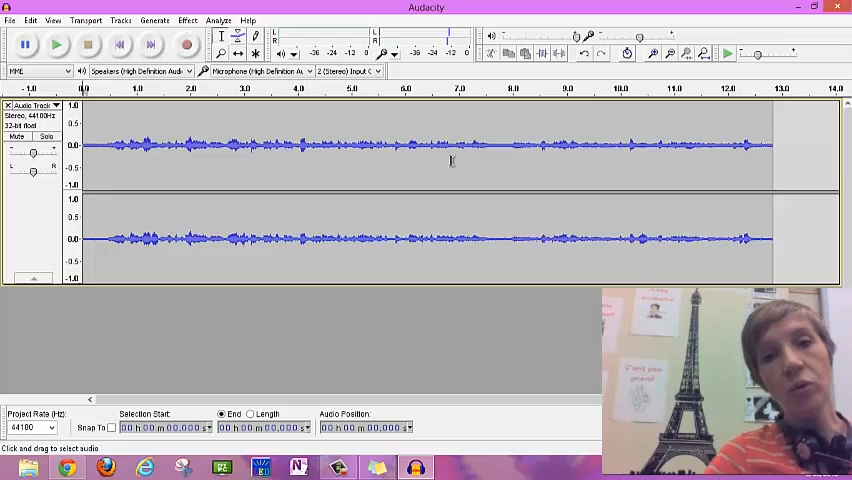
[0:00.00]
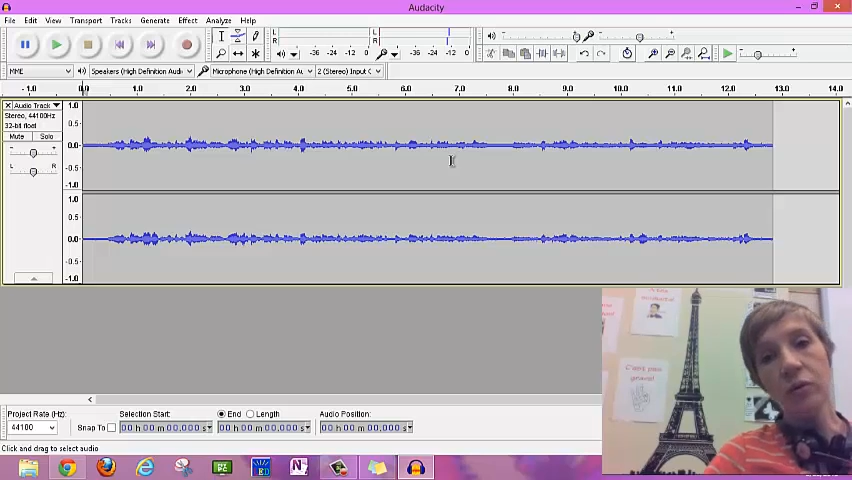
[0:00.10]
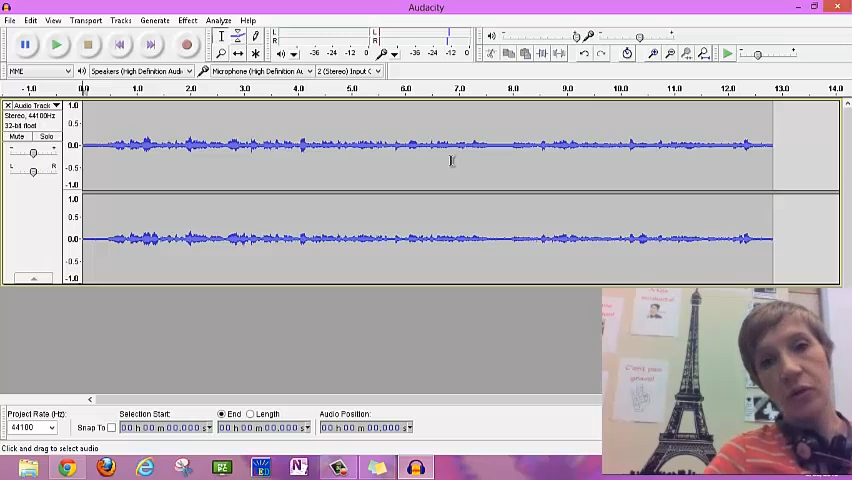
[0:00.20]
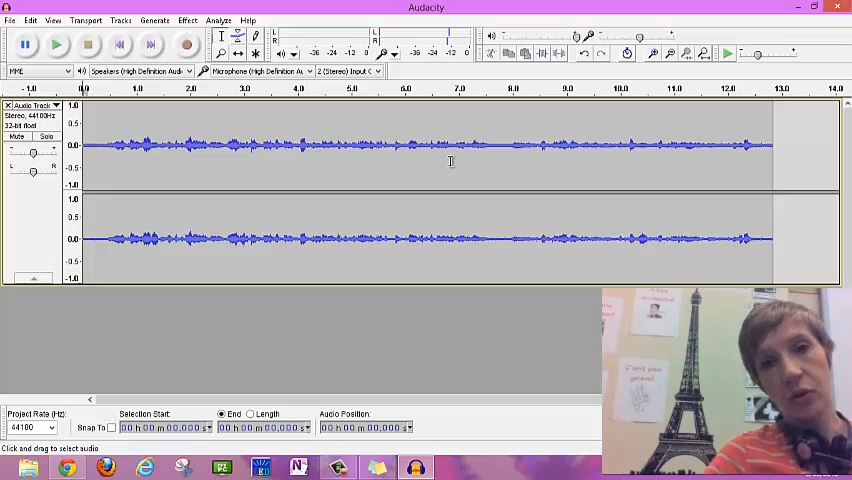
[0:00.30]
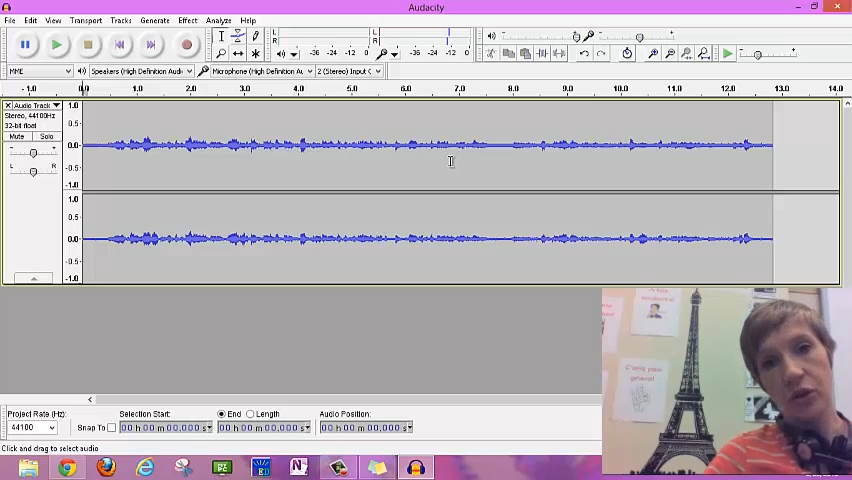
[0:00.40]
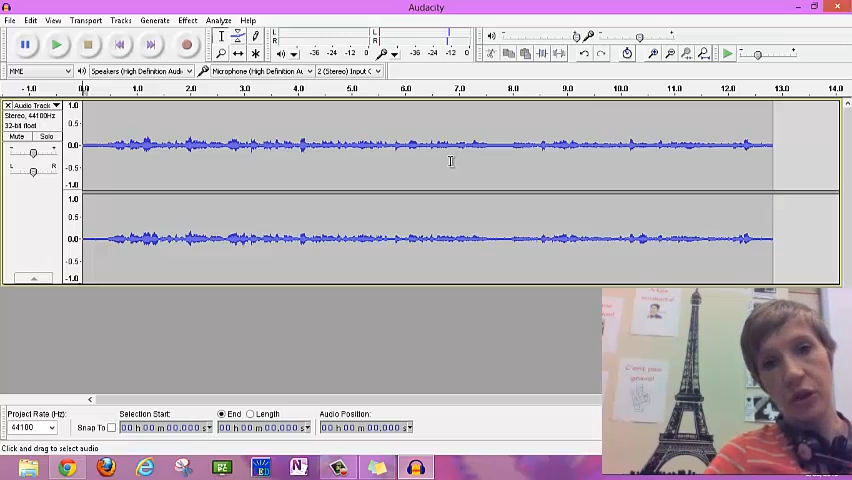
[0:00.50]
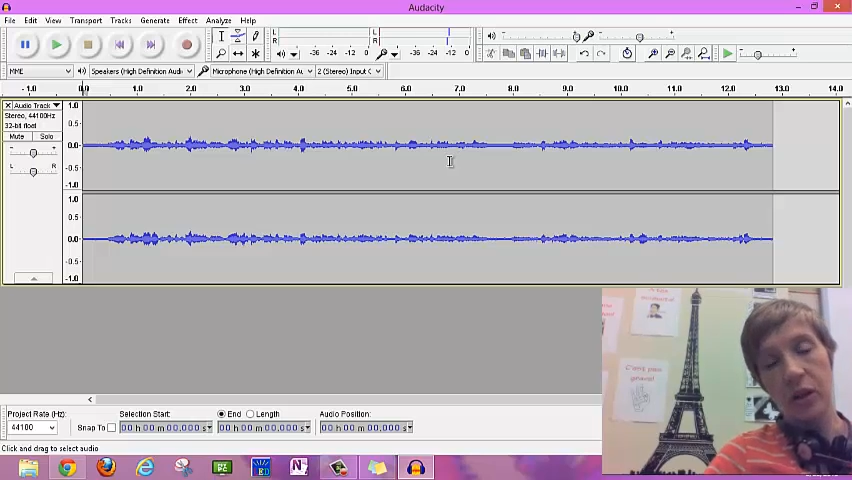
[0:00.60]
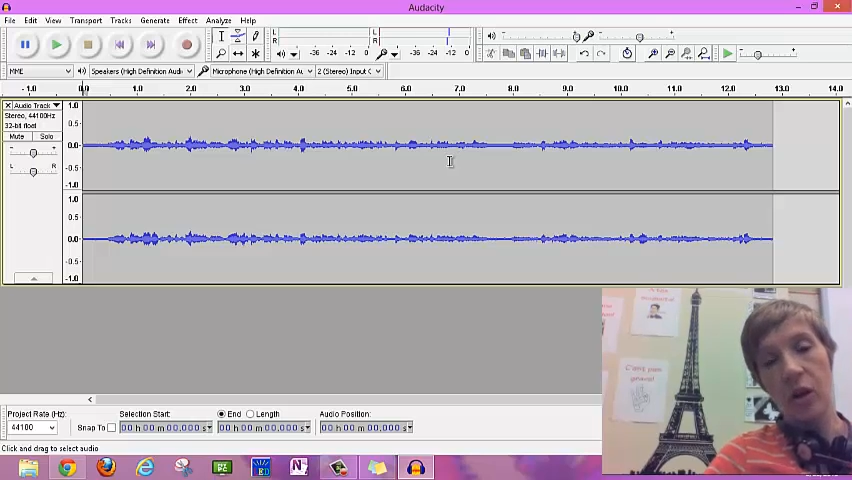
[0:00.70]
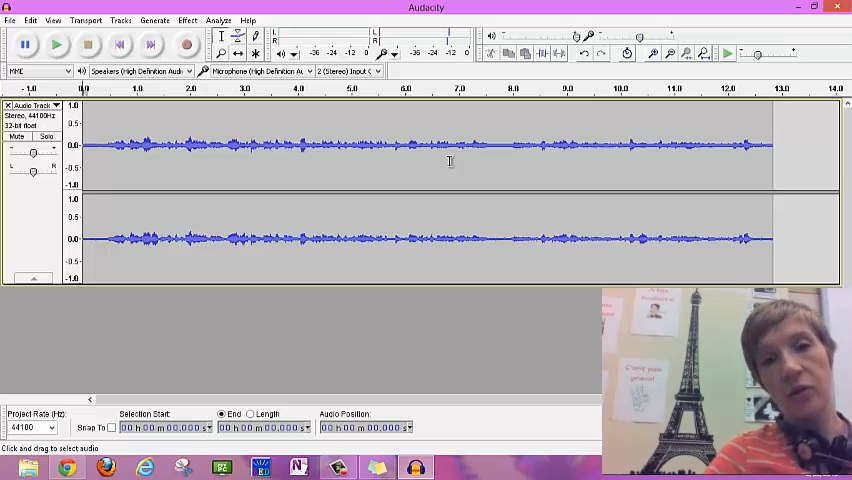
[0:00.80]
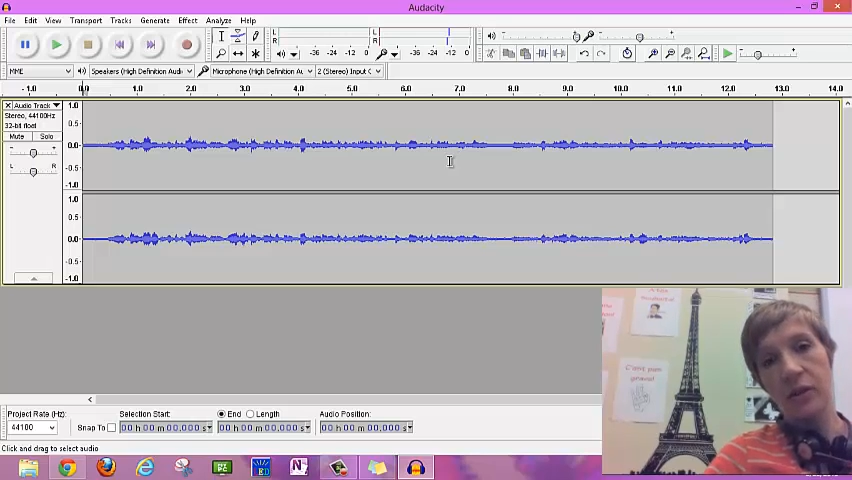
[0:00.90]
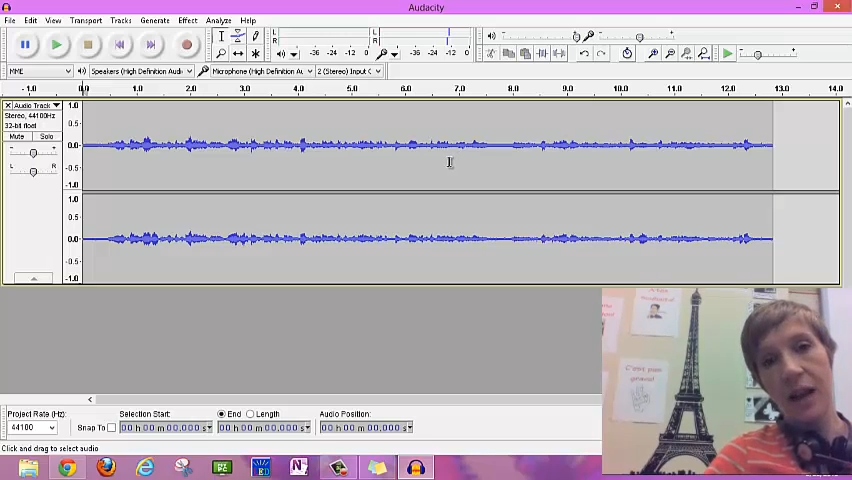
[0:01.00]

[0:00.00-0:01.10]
own version of the